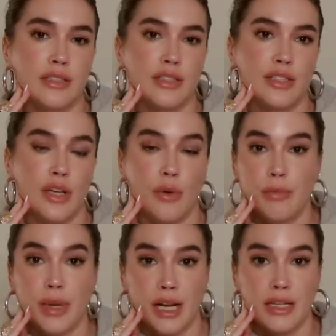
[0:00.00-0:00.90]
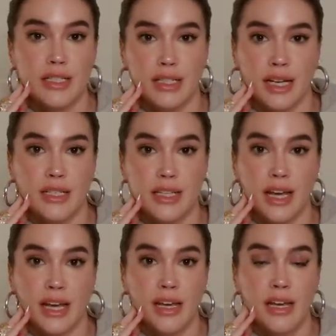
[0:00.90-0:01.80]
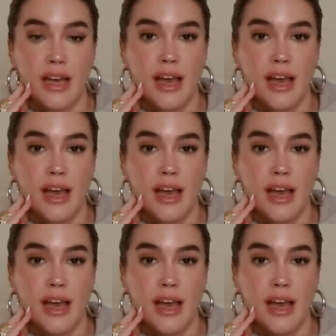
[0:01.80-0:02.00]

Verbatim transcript: so embarrassed the next day.